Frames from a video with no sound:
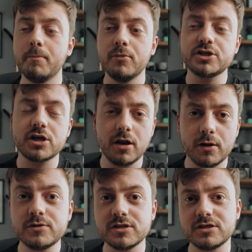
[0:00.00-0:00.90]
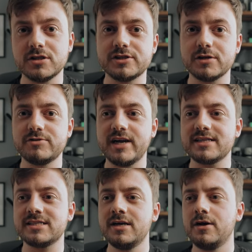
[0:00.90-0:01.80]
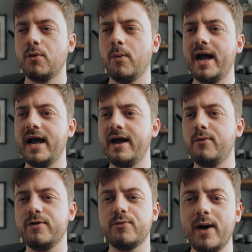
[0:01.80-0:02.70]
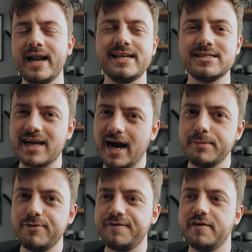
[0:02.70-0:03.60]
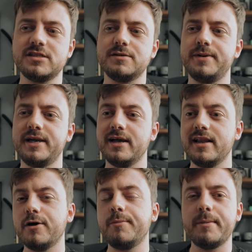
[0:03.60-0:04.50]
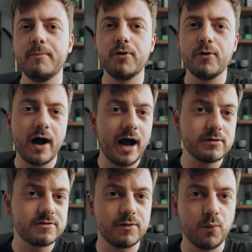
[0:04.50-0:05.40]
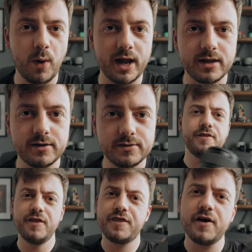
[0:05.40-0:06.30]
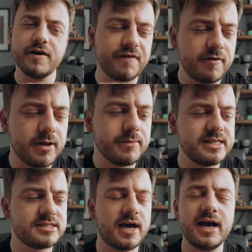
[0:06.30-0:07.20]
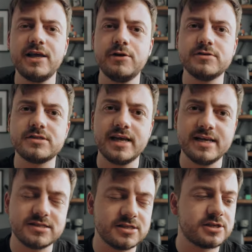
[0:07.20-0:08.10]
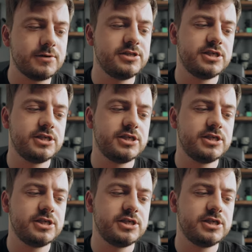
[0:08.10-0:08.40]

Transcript: much closer to the subject, where with weddings, I prefer to be a little bit more out of the way. The 35mm that I use is the Sony